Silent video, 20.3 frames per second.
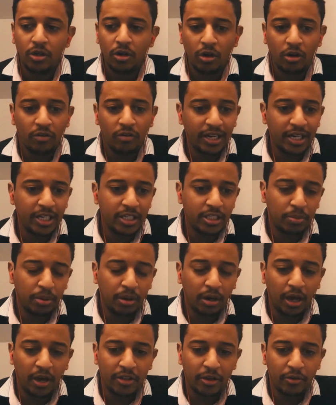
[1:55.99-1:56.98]
of any
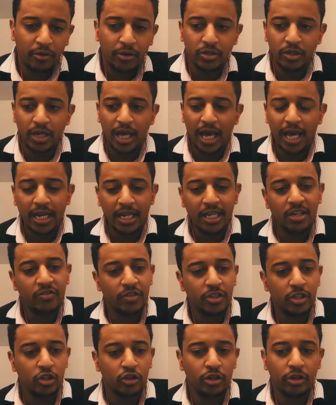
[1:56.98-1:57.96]
supply there is on any
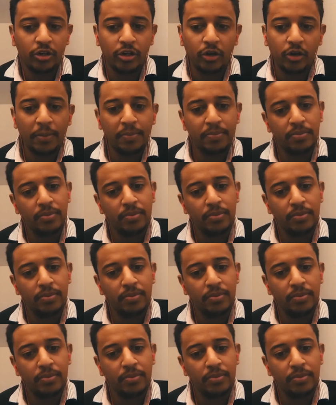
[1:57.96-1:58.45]
inventory on the web,